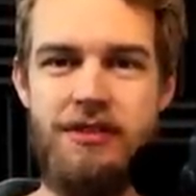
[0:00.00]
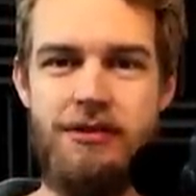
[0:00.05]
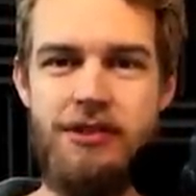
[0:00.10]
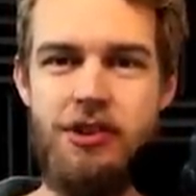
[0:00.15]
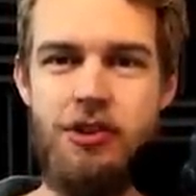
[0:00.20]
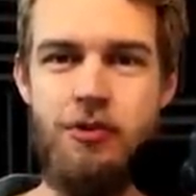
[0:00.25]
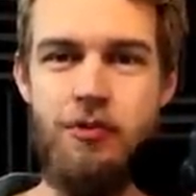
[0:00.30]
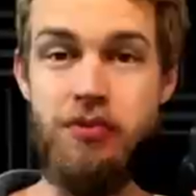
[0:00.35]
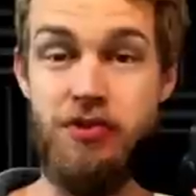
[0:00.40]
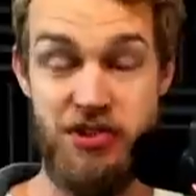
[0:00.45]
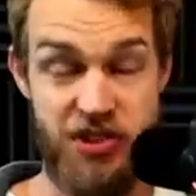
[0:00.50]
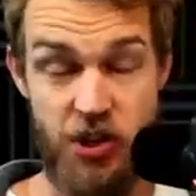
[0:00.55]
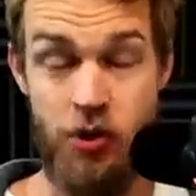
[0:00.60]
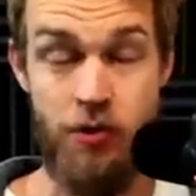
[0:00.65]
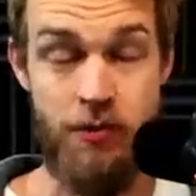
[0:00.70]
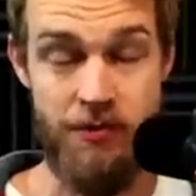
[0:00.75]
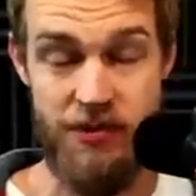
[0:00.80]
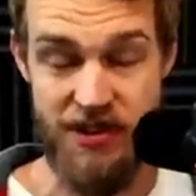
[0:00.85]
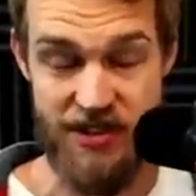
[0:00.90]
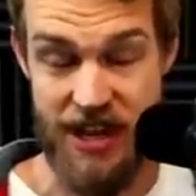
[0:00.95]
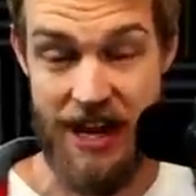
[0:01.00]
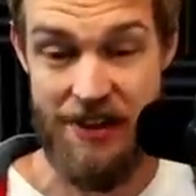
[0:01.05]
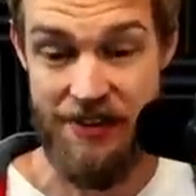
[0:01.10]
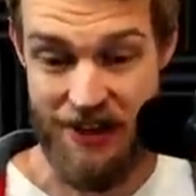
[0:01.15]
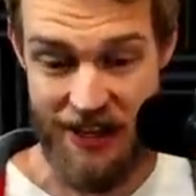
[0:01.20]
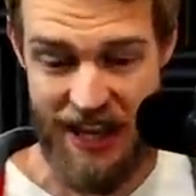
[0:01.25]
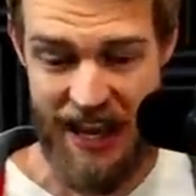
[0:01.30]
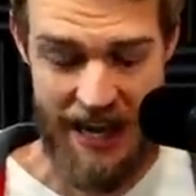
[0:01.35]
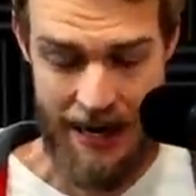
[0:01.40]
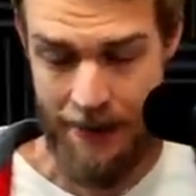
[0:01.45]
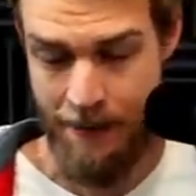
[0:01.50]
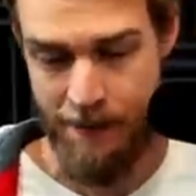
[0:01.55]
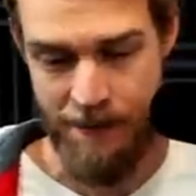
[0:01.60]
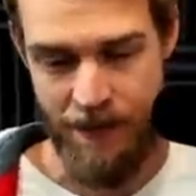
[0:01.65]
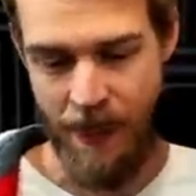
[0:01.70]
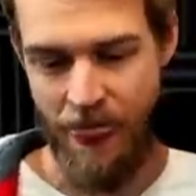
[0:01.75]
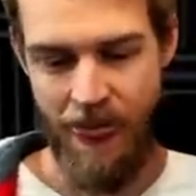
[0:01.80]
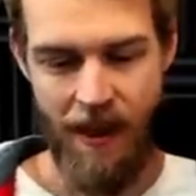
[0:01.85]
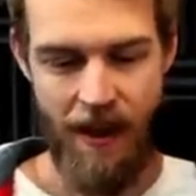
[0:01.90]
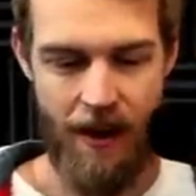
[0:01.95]
you presume designed the game,
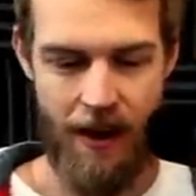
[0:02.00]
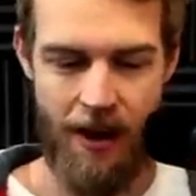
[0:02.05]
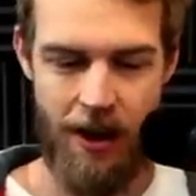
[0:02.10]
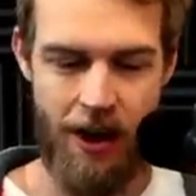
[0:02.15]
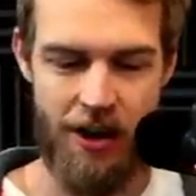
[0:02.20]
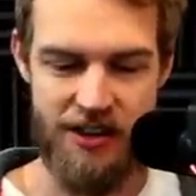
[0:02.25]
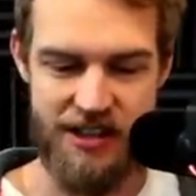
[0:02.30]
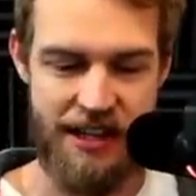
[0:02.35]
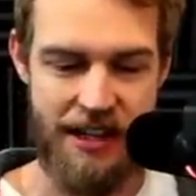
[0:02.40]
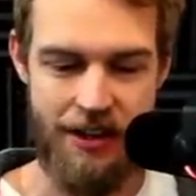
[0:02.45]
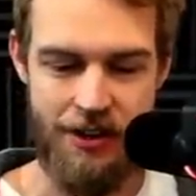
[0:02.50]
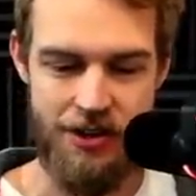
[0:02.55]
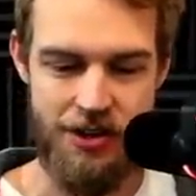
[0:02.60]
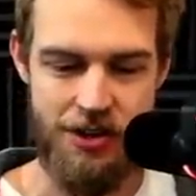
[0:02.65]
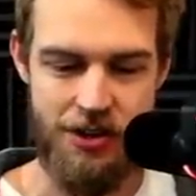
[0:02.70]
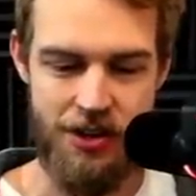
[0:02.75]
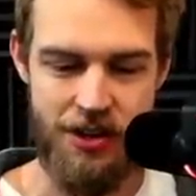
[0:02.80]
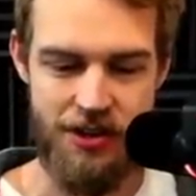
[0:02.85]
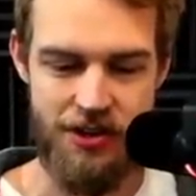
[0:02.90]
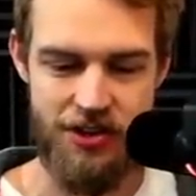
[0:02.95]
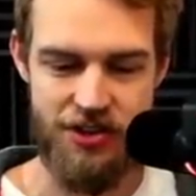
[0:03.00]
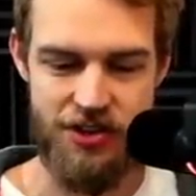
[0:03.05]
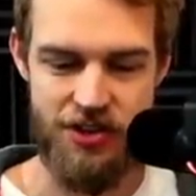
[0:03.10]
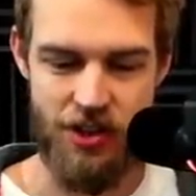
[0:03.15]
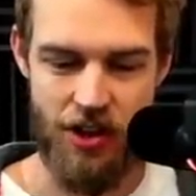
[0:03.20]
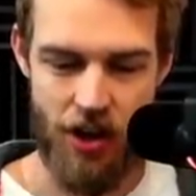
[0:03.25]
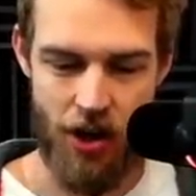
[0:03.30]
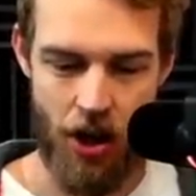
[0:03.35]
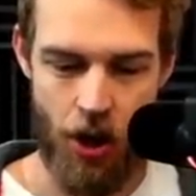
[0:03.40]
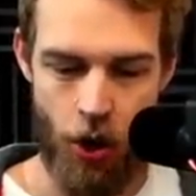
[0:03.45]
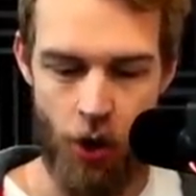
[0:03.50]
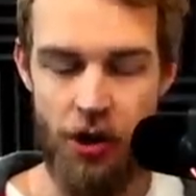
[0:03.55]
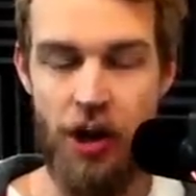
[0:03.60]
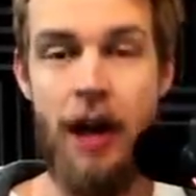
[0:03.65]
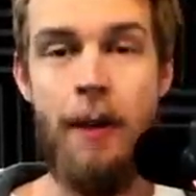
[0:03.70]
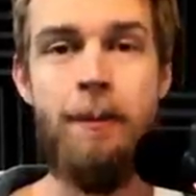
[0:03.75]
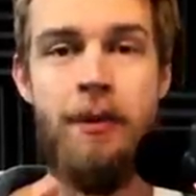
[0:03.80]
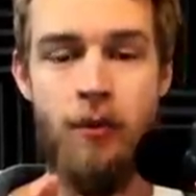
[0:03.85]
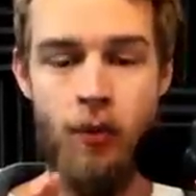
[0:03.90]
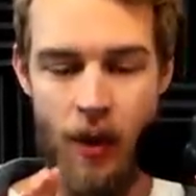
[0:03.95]
are, are telling you to just hold
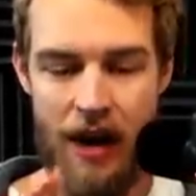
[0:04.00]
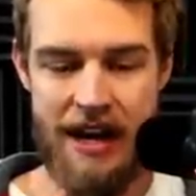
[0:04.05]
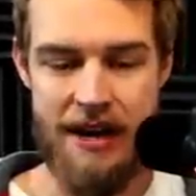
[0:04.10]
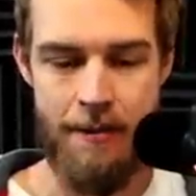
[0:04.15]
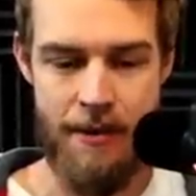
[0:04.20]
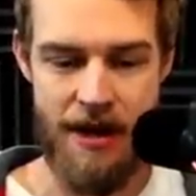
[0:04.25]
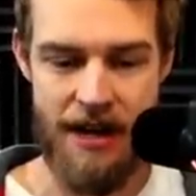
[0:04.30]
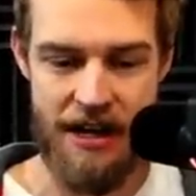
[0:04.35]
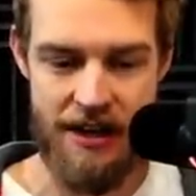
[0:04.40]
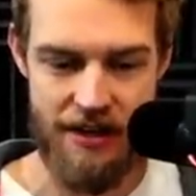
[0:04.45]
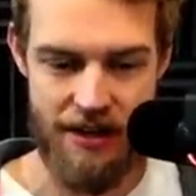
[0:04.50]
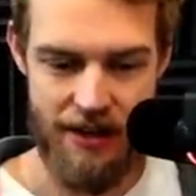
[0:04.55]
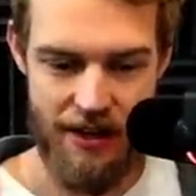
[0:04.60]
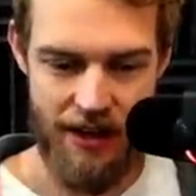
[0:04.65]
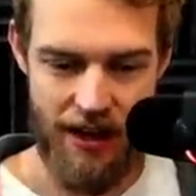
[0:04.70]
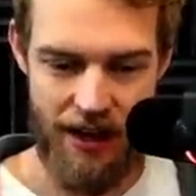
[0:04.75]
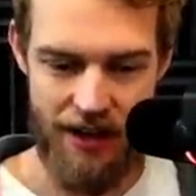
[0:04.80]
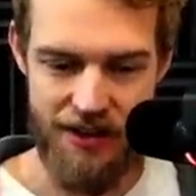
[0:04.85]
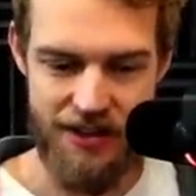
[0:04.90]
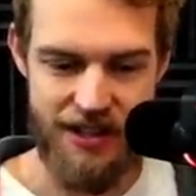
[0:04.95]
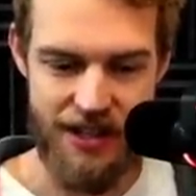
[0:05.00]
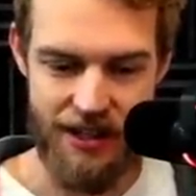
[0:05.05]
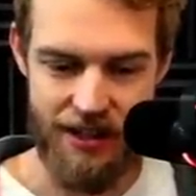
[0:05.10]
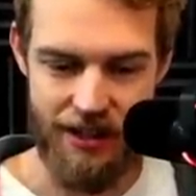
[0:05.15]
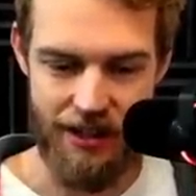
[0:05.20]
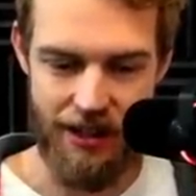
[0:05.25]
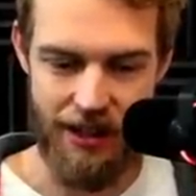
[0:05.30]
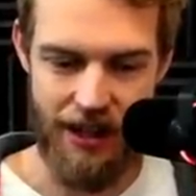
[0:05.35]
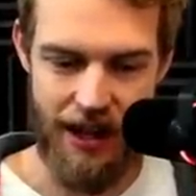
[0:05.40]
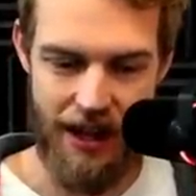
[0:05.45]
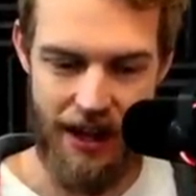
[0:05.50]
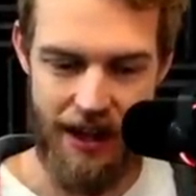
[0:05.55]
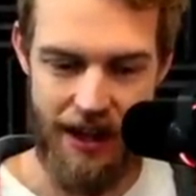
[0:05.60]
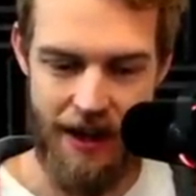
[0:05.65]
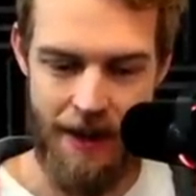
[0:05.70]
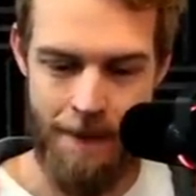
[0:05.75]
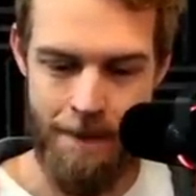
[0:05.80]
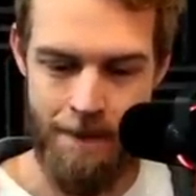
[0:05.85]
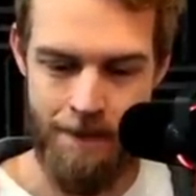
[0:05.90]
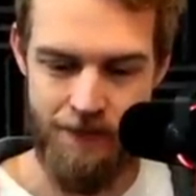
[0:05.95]
up and wait a minute until
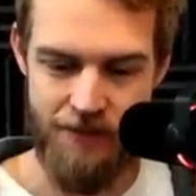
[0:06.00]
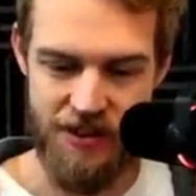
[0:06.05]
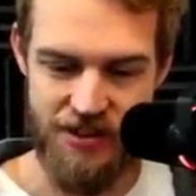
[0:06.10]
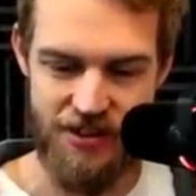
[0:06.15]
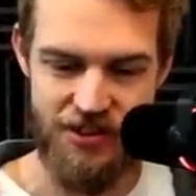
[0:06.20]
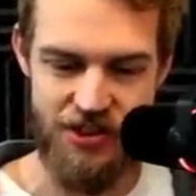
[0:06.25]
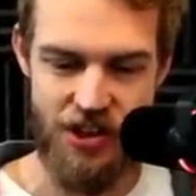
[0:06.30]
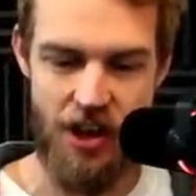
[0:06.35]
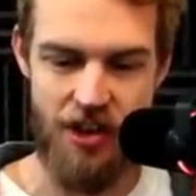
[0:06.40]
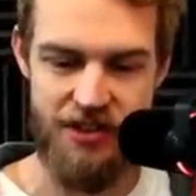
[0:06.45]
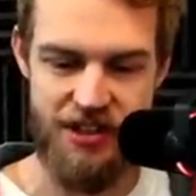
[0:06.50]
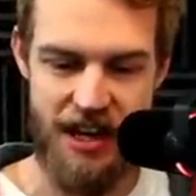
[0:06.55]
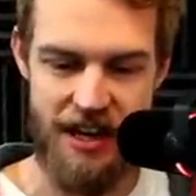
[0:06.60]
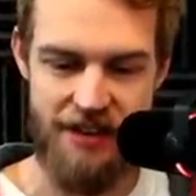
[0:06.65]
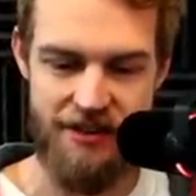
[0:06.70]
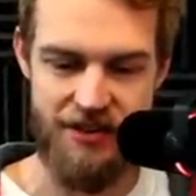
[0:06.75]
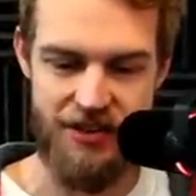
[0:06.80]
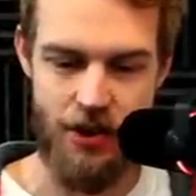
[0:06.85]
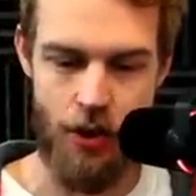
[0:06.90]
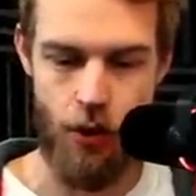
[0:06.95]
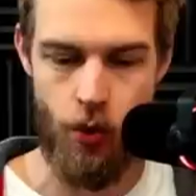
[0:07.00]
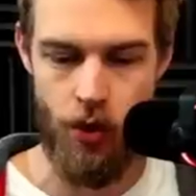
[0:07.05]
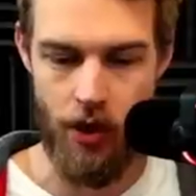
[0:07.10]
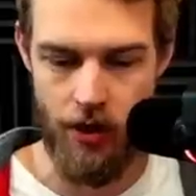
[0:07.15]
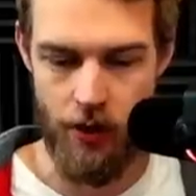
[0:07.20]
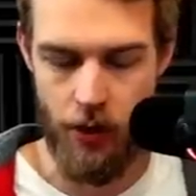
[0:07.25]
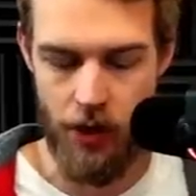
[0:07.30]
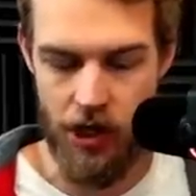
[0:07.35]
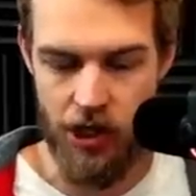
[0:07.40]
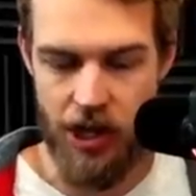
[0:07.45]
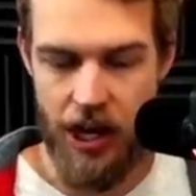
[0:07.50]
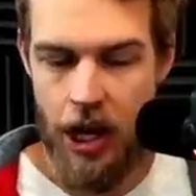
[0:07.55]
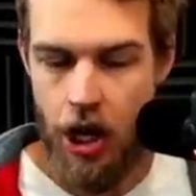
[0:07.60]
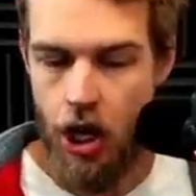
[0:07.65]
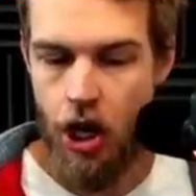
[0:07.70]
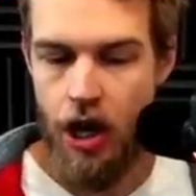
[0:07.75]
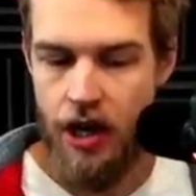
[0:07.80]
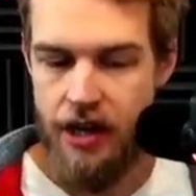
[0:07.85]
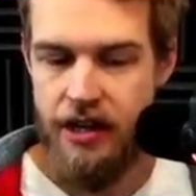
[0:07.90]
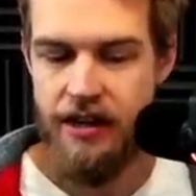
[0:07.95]
um, this is all done. So we're we're looking
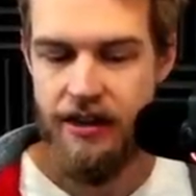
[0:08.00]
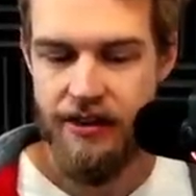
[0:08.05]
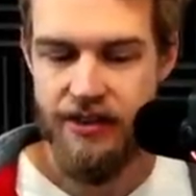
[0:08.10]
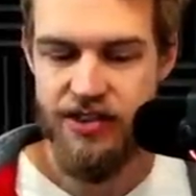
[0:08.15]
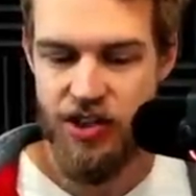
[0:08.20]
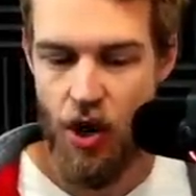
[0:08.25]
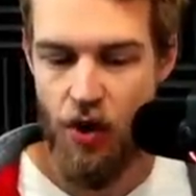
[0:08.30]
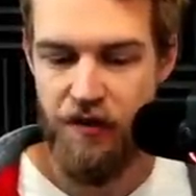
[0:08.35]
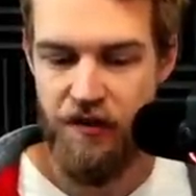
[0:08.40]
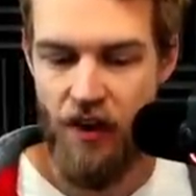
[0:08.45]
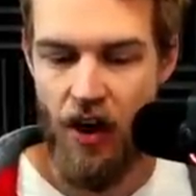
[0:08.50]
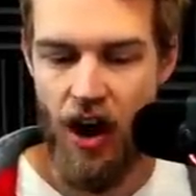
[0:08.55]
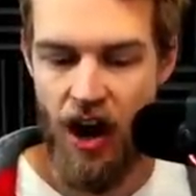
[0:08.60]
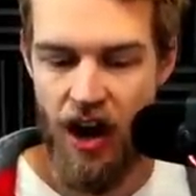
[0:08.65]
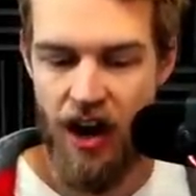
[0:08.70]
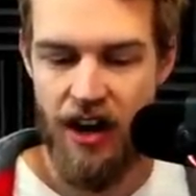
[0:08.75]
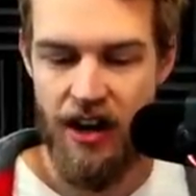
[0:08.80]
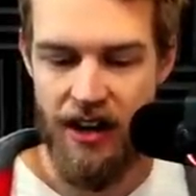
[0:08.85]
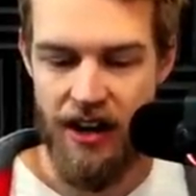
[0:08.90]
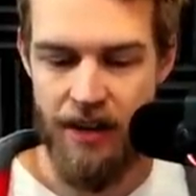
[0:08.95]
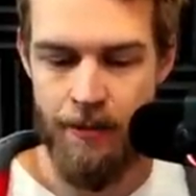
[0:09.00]
good so far.